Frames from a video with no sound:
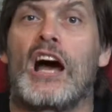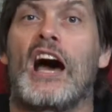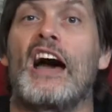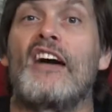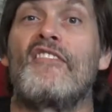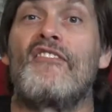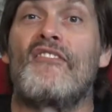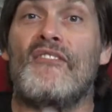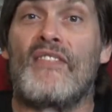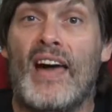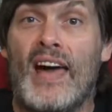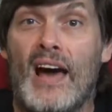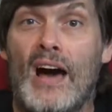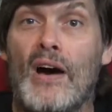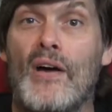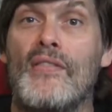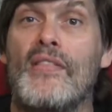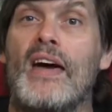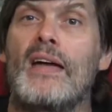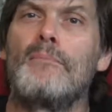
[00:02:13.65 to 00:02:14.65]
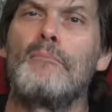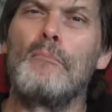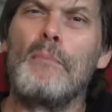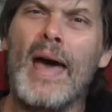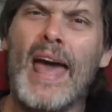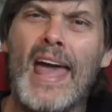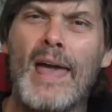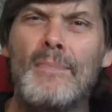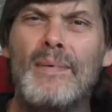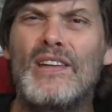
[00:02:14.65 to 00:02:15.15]
I found that
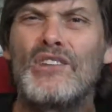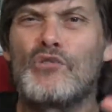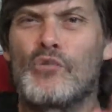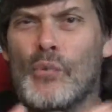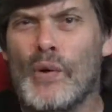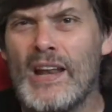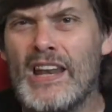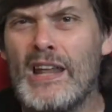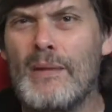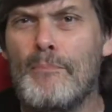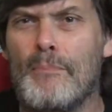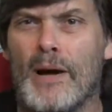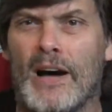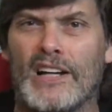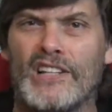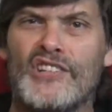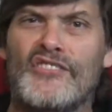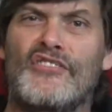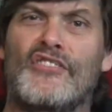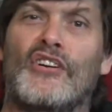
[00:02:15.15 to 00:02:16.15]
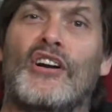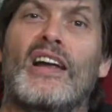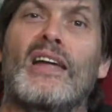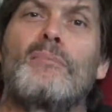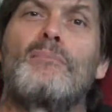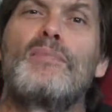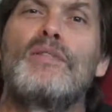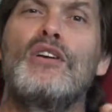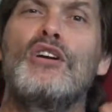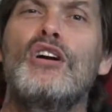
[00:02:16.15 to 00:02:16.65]
maybe $20 for a
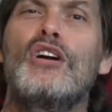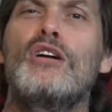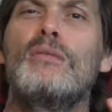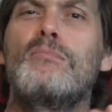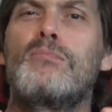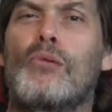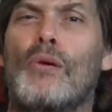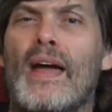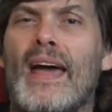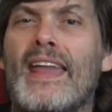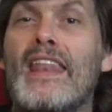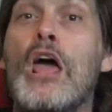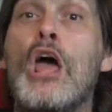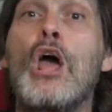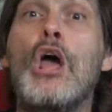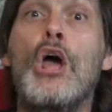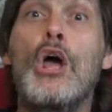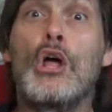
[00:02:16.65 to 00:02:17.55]
purebred